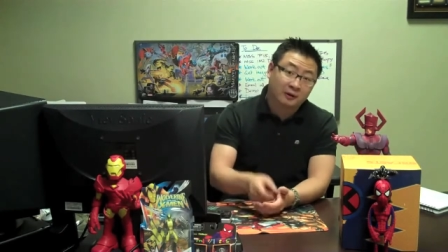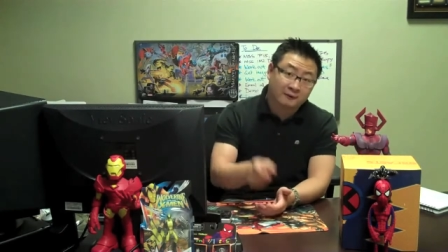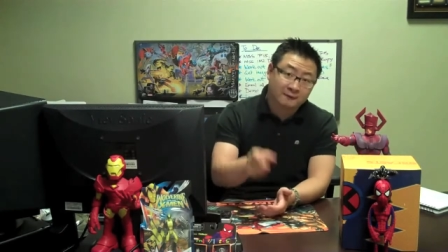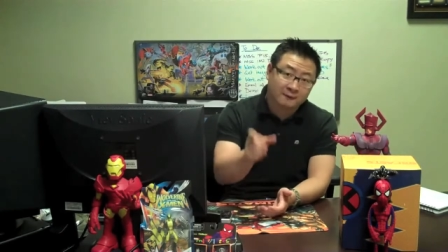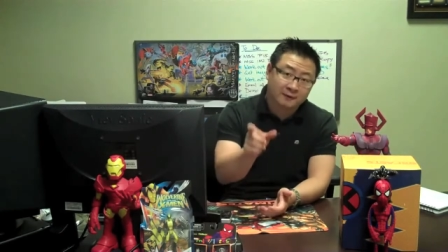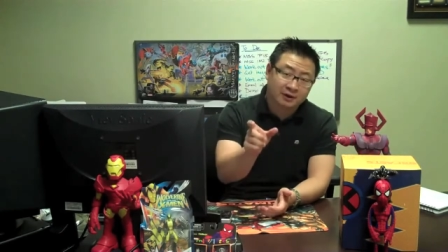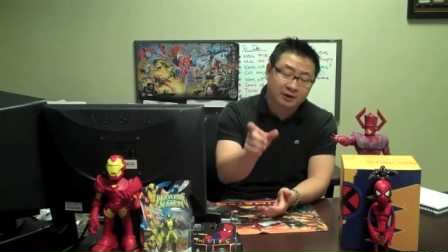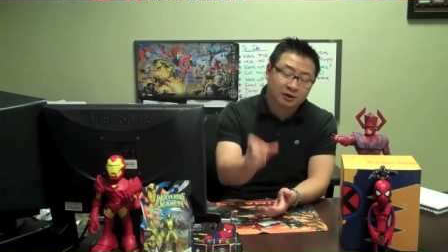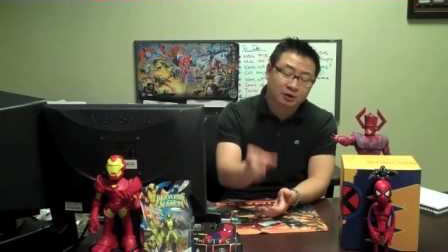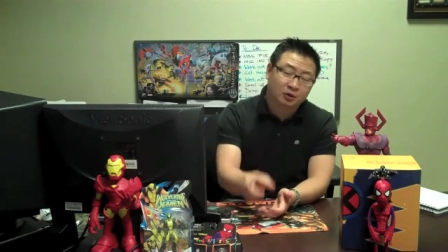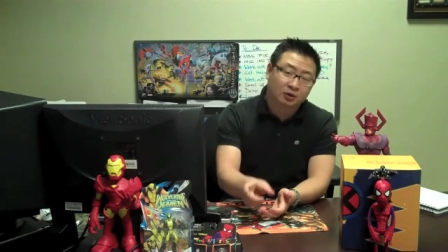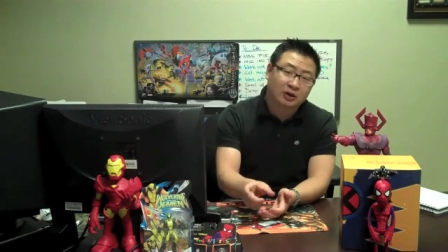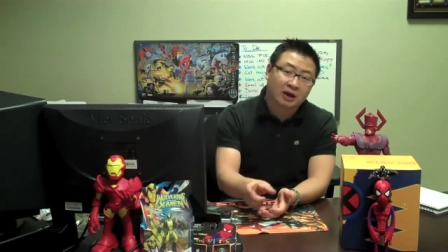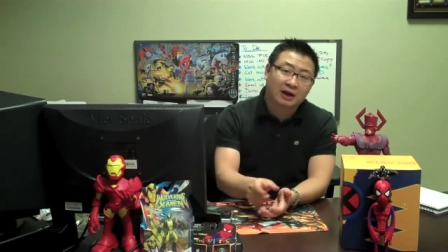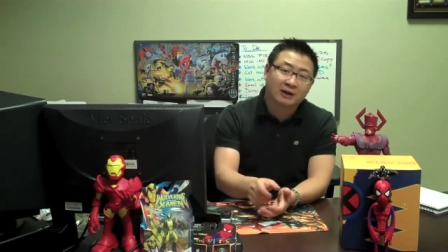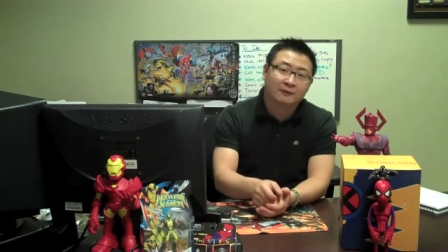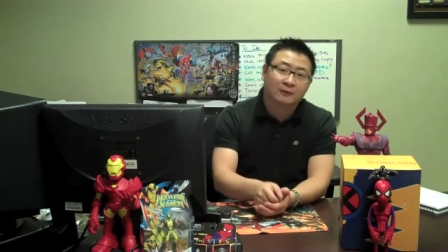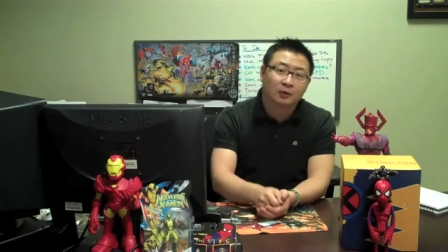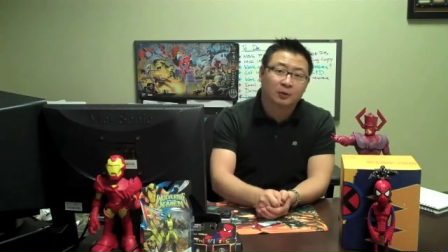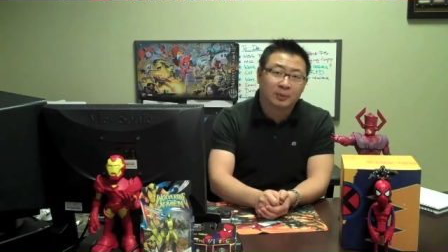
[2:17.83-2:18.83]
vertical
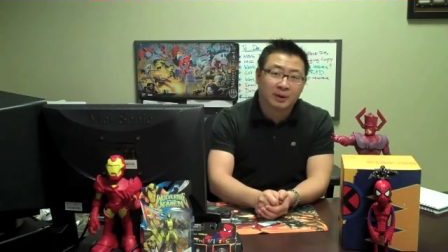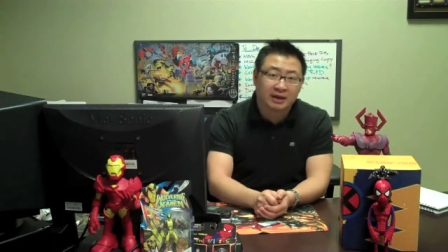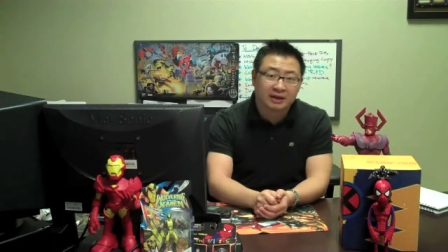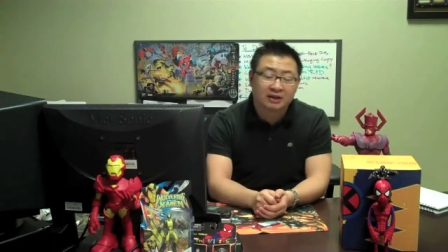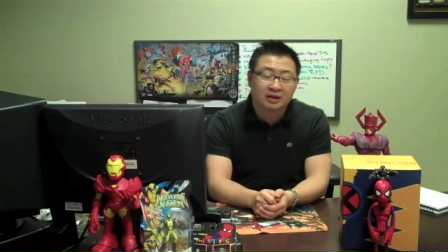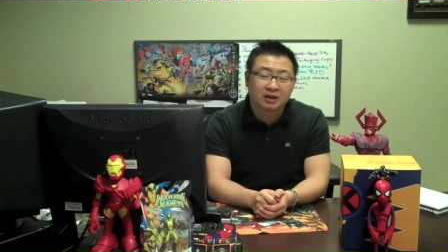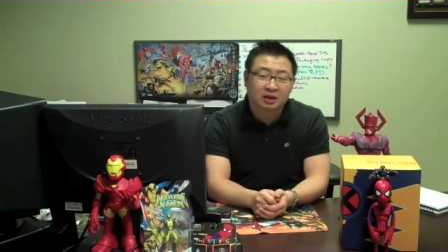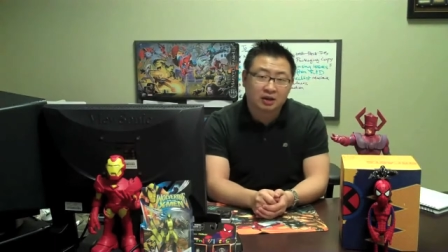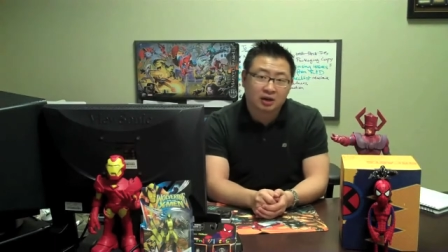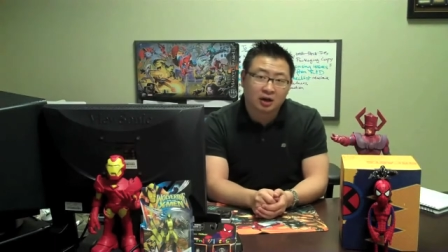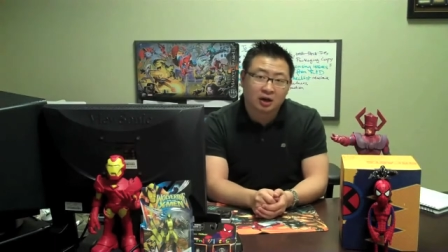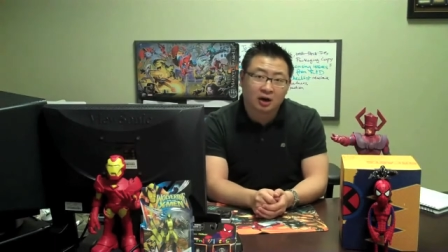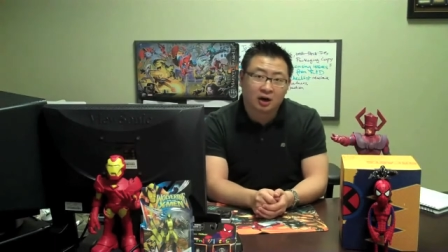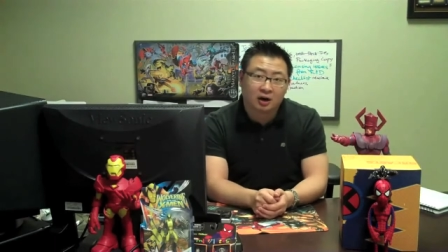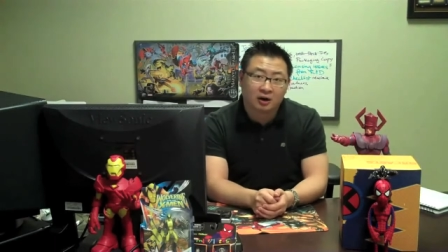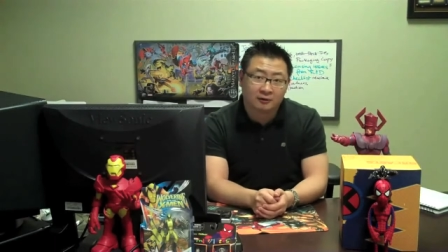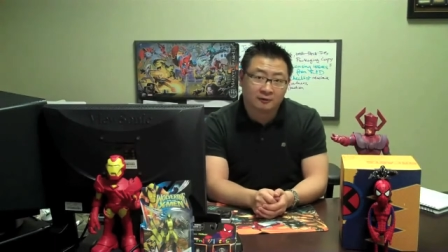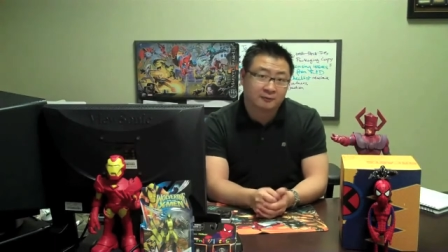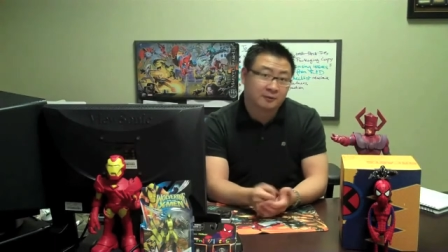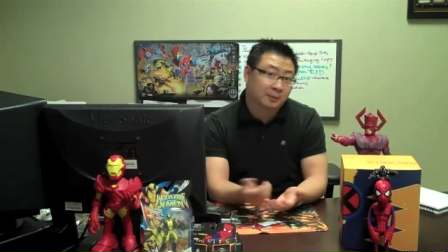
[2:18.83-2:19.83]
card format
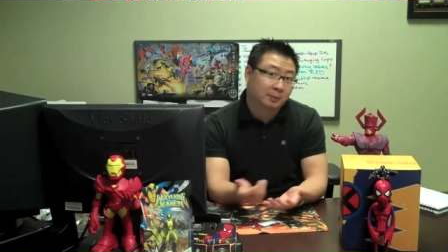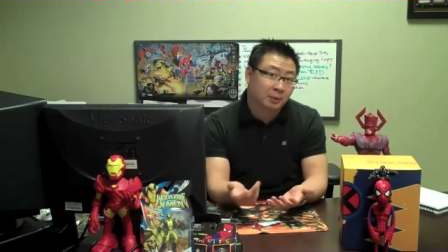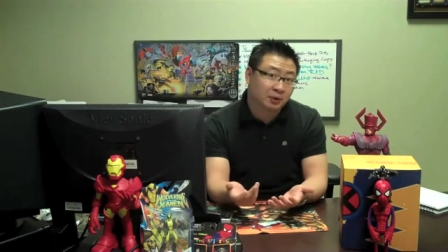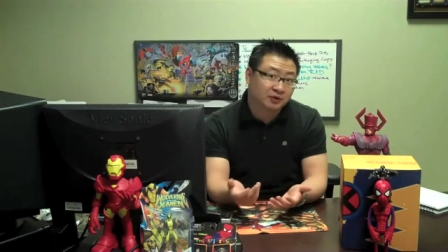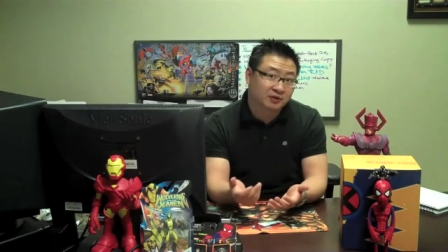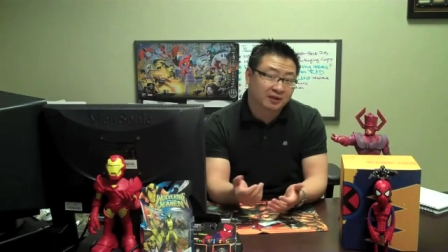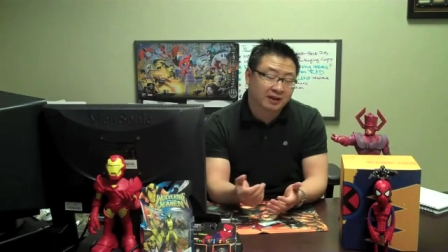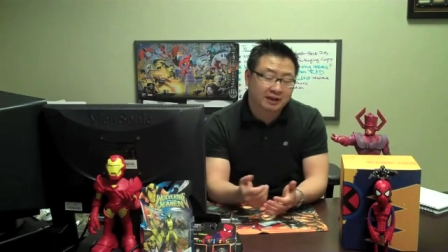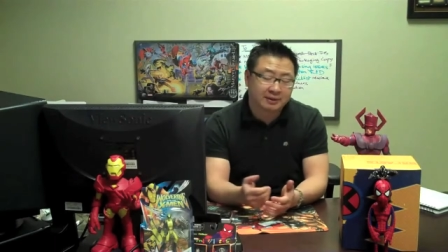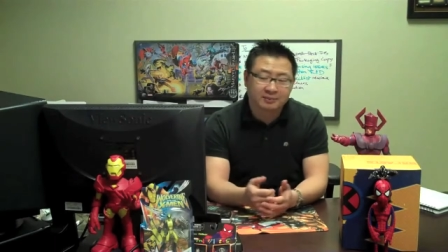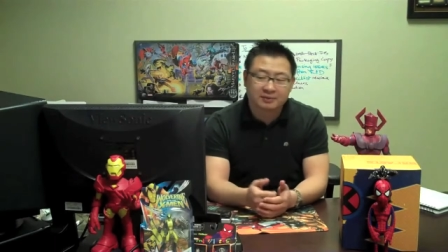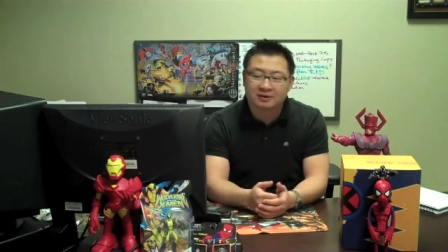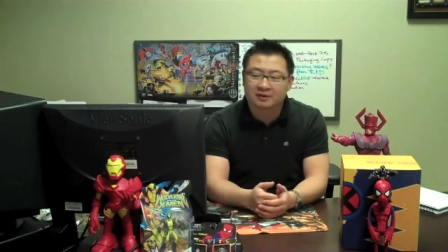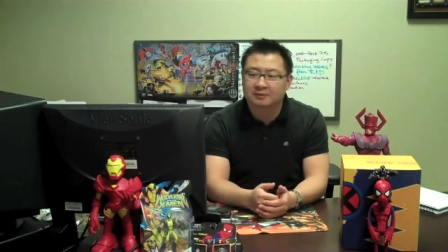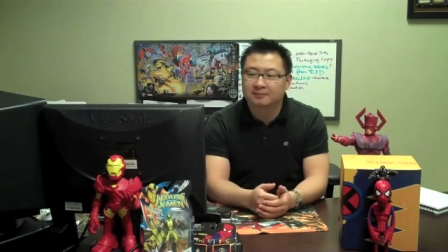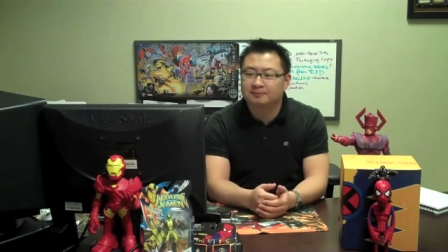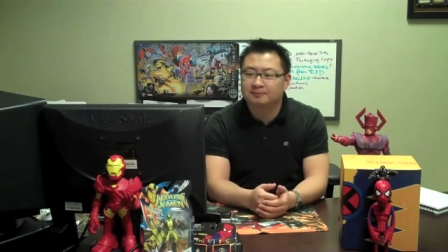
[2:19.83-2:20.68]
of most games.